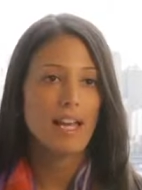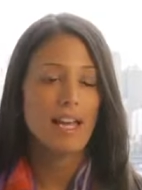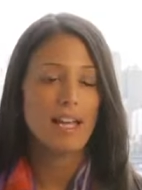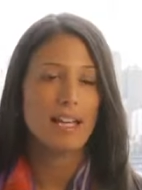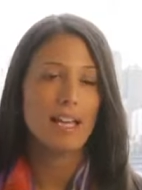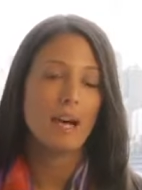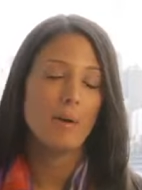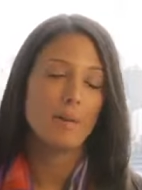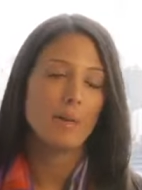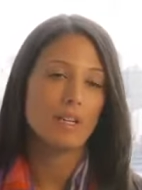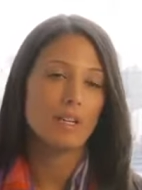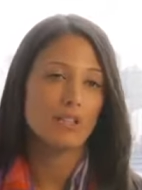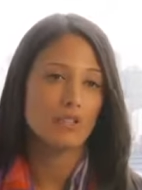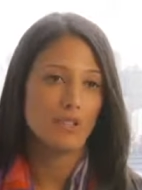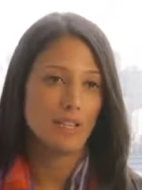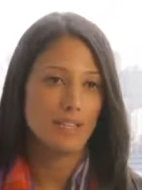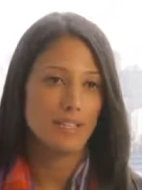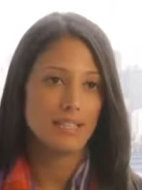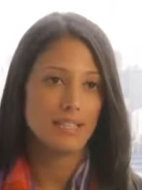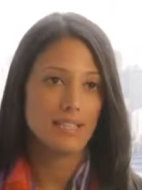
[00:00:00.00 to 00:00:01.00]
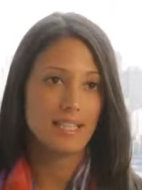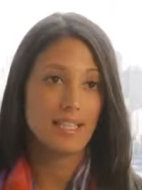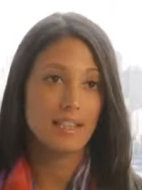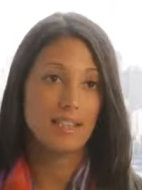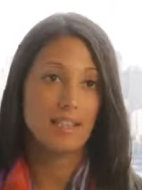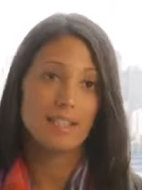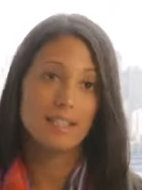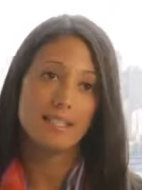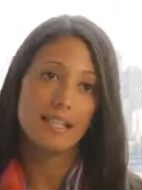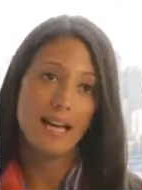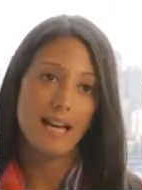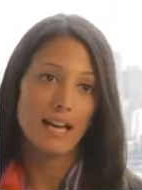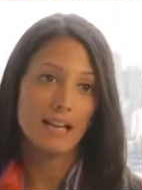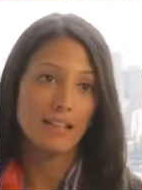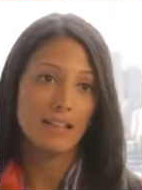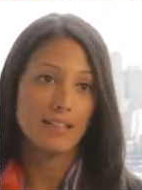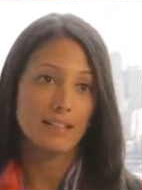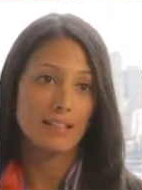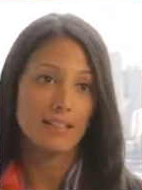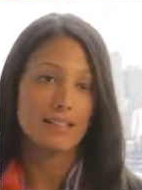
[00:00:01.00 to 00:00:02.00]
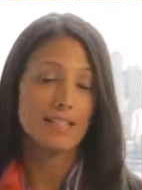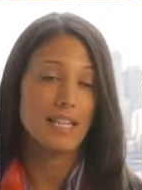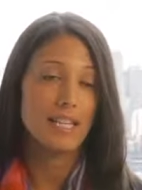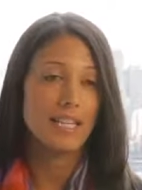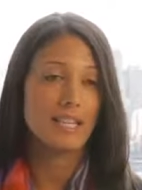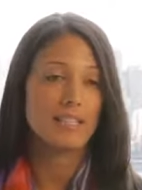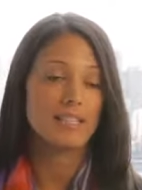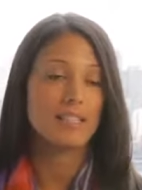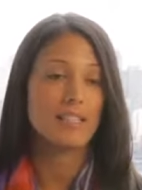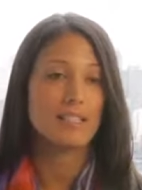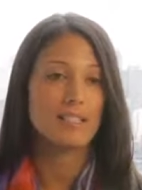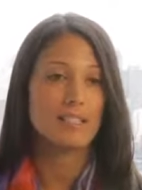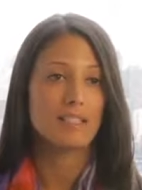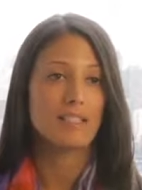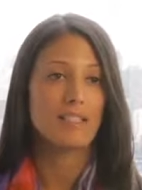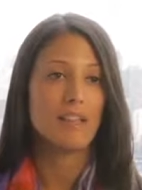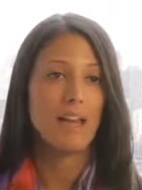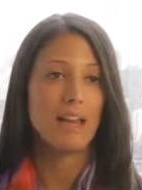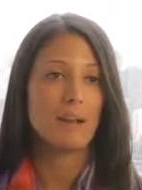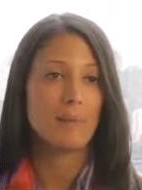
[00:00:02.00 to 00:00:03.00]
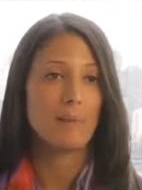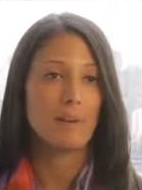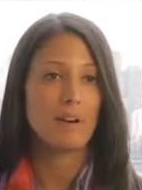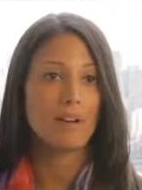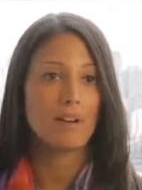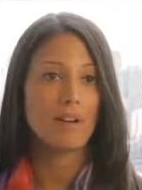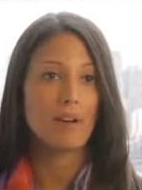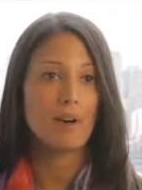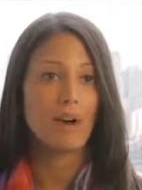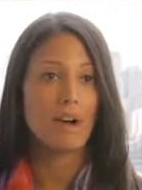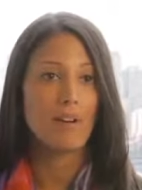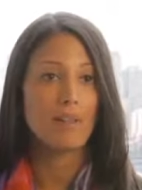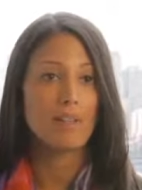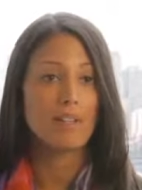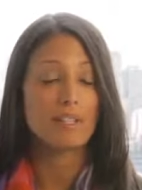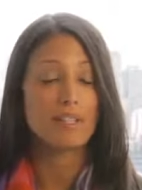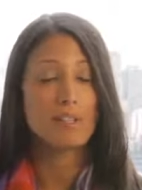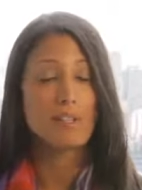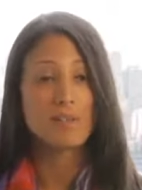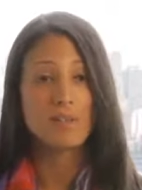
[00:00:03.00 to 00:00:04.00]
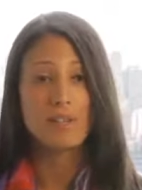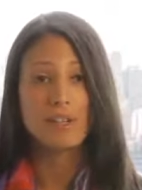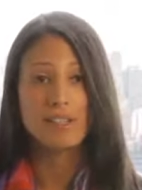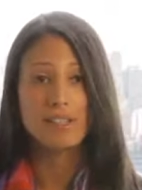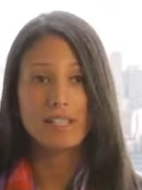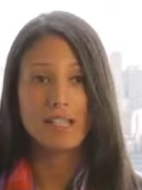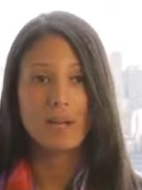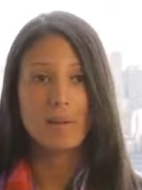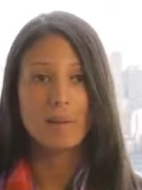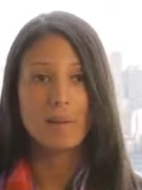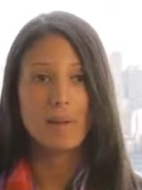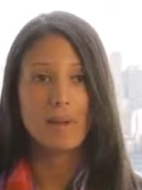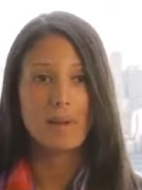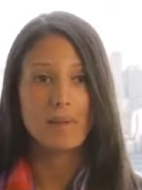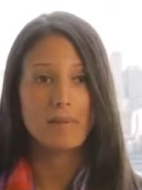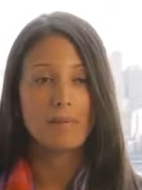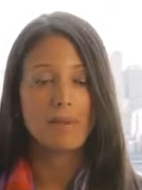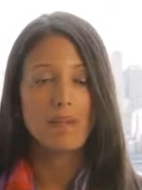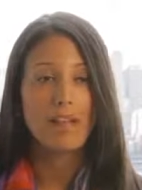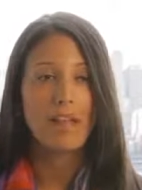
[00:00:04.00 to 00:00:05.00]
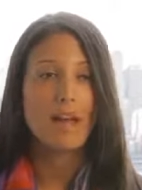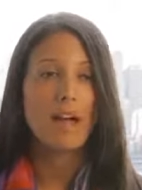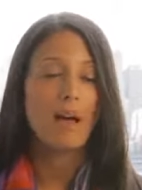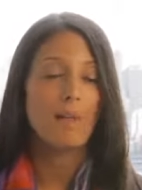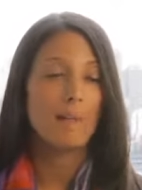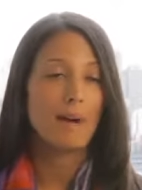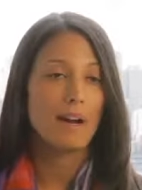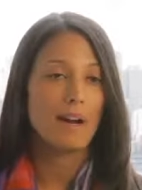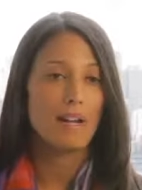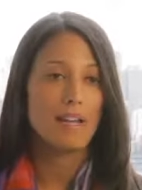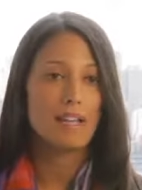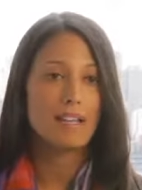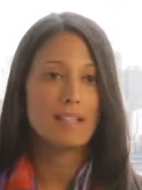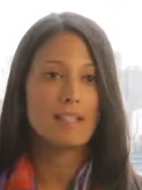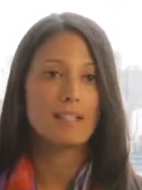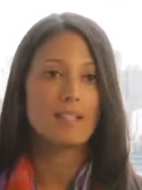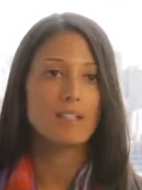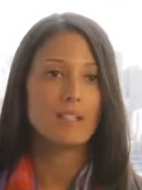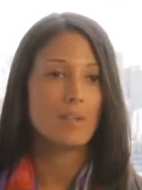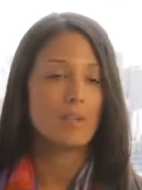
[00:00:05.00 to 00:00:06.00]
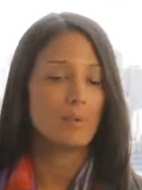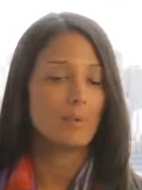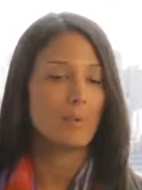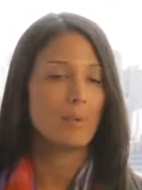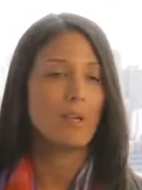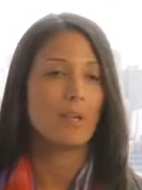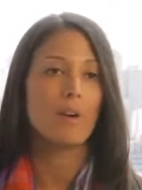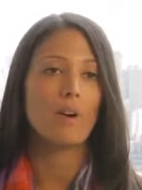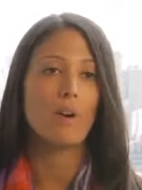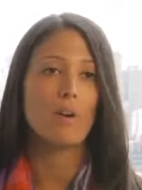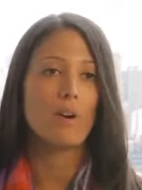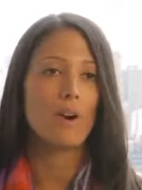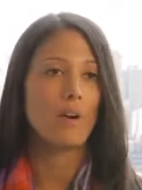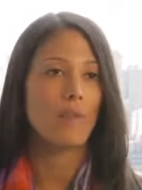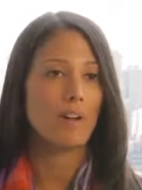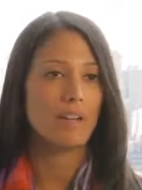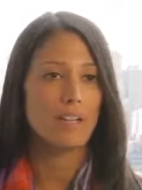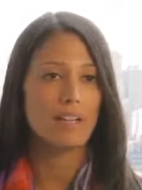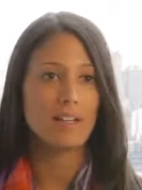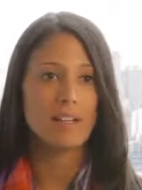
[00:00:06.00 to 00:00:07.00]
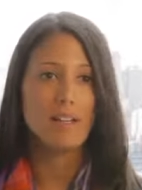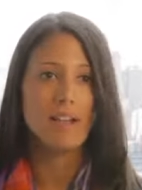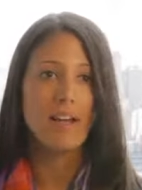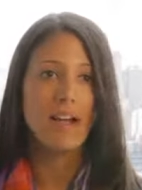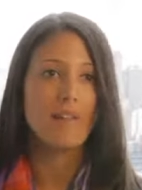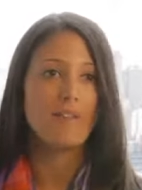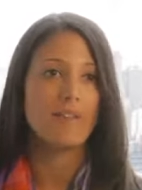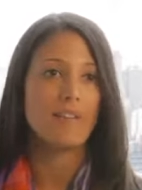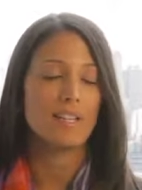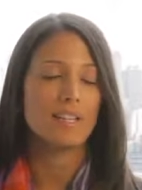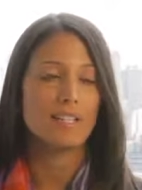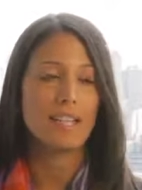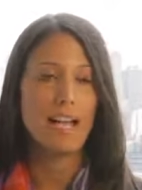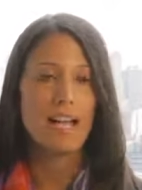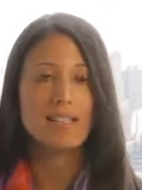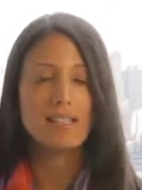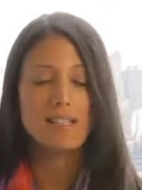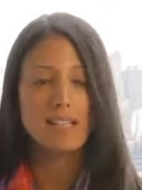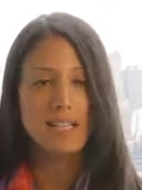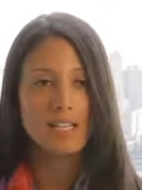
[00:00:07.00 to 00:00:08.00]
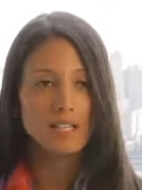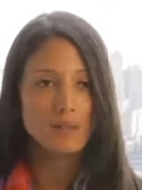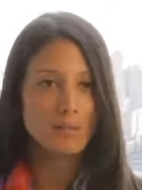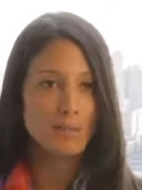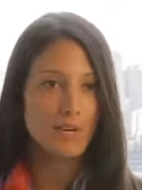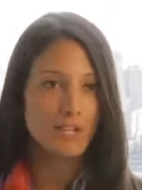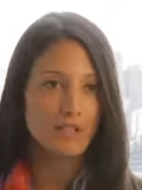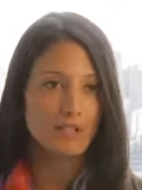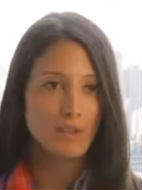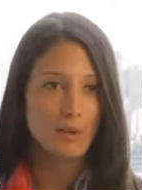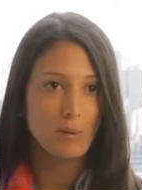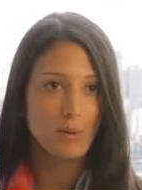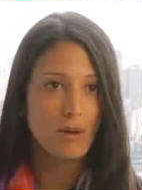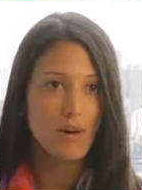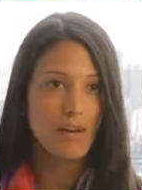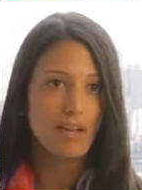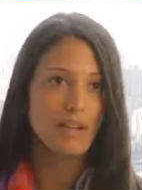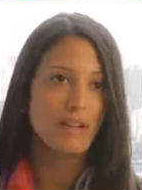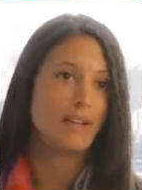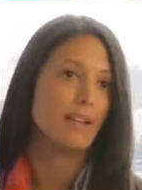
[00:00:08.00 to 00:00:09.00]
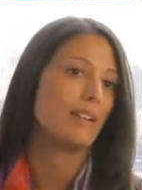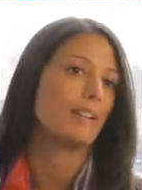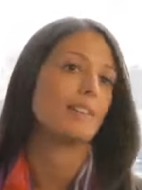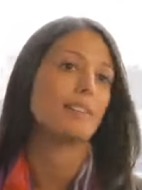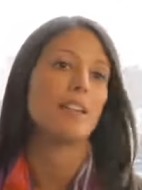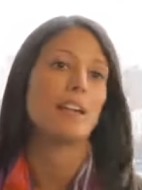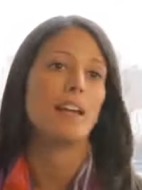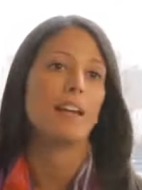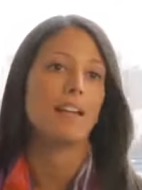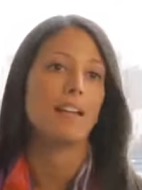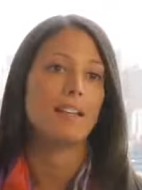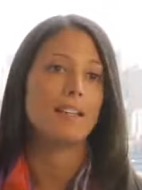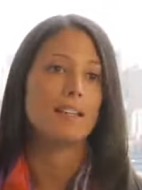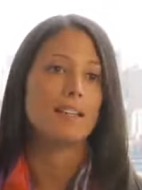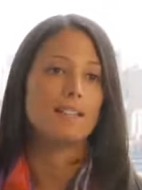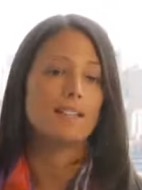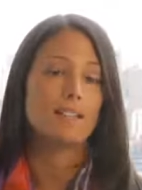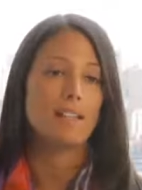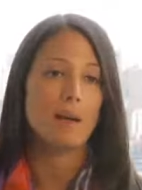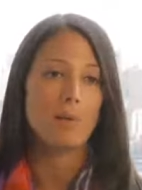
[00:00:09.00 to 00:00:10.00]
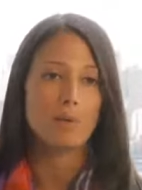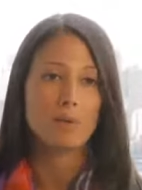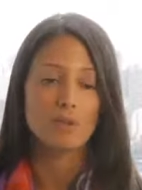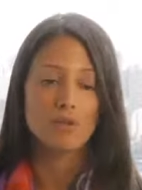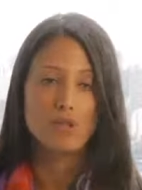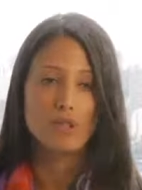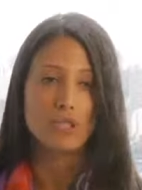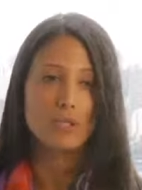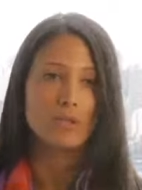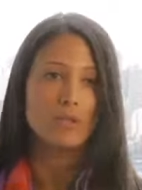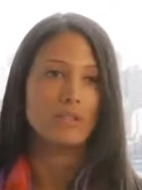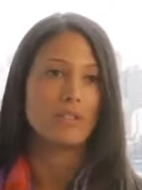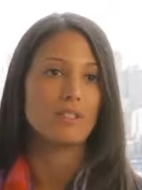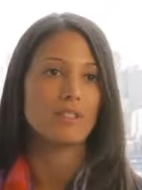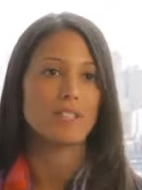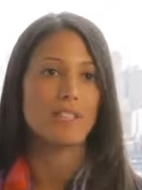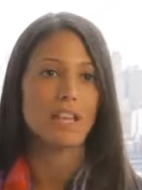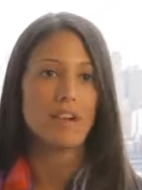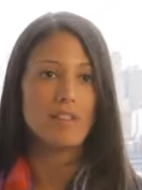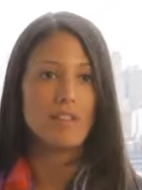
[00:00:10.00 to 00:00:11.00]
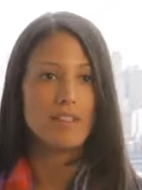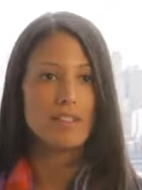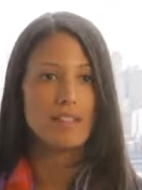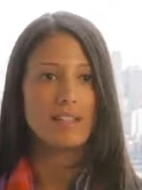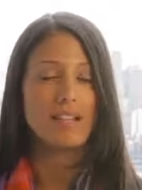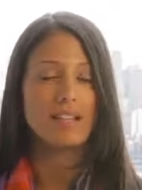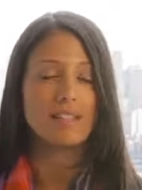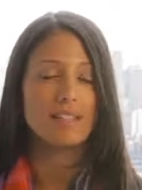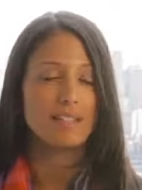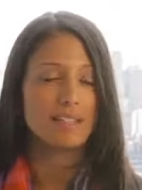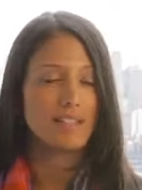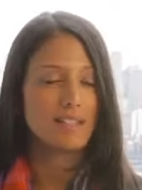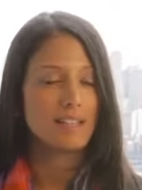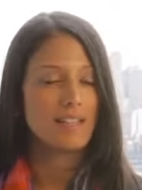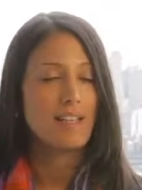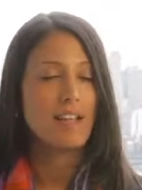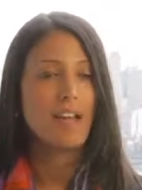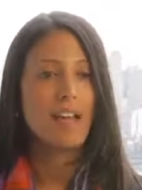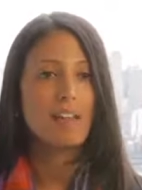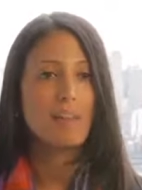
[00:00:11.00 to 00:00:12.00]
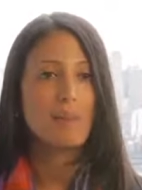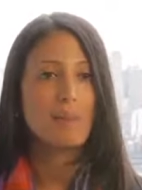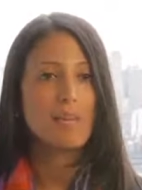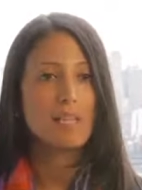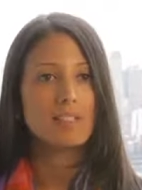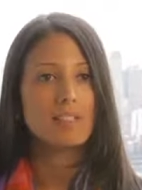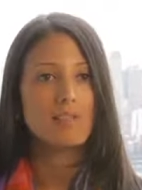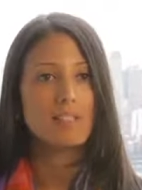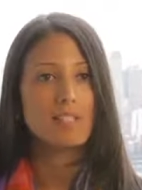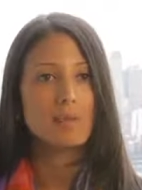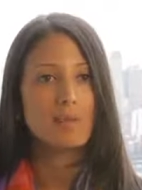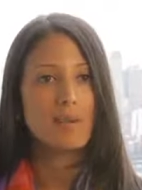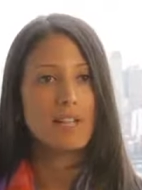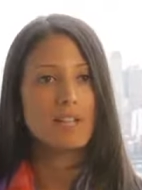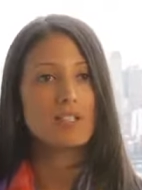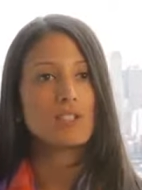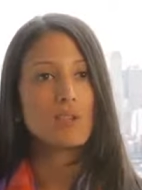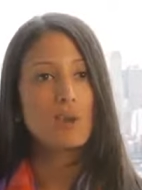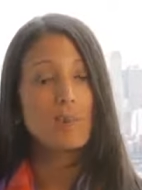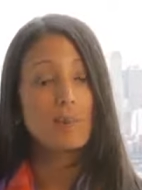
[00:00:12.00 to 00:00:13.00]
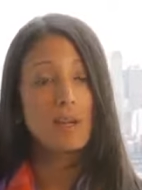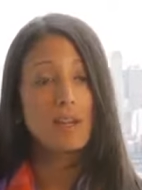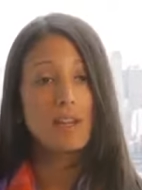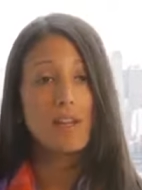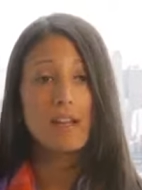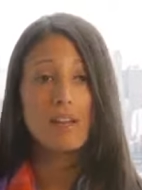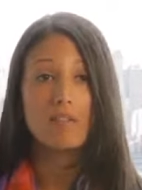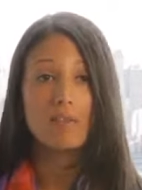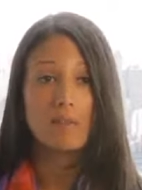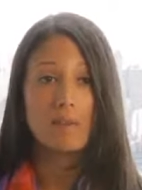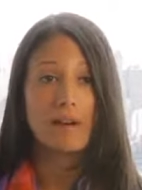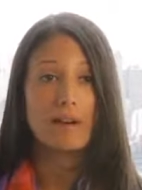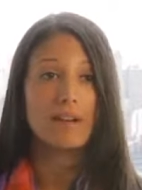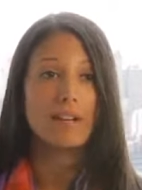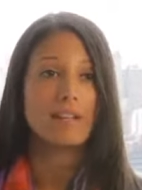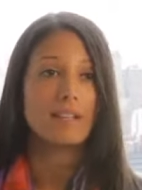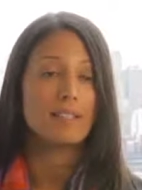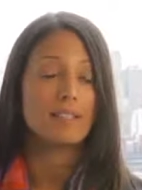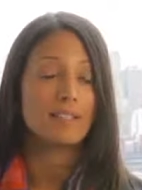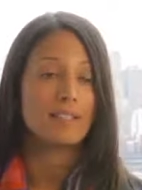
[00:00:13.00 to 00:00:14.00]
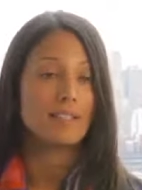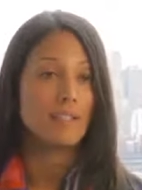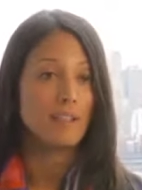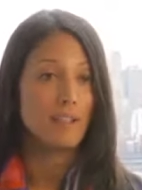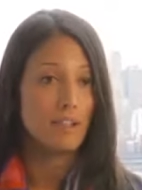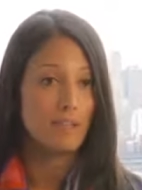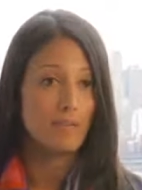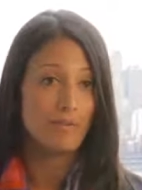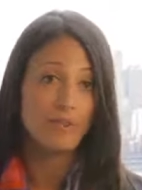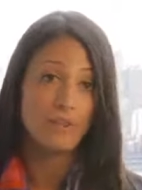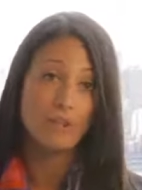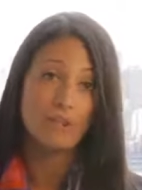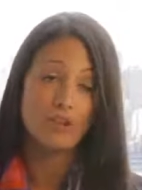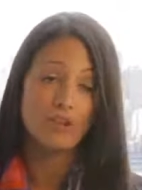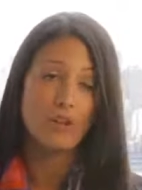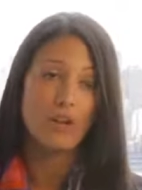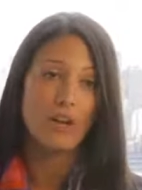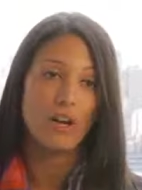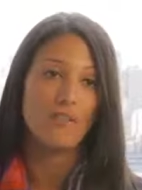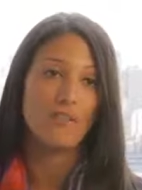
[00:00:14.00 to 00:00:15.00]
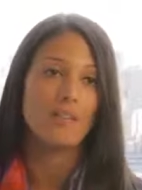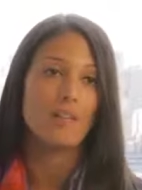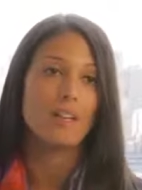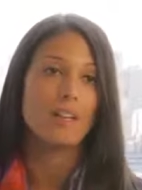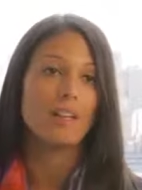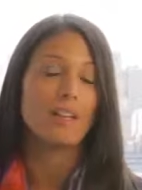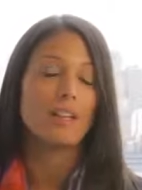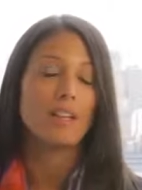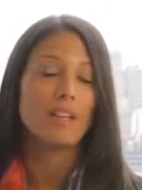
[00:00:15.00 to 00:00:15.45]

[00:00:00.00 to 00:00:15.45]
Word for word: and how we could translate the Italian taste into that American coffee. So for example, Americans, we are already have fantastic espresso products and cappuccinos and everything that's at the base of espresso, but a lot of Americans love filter coffee.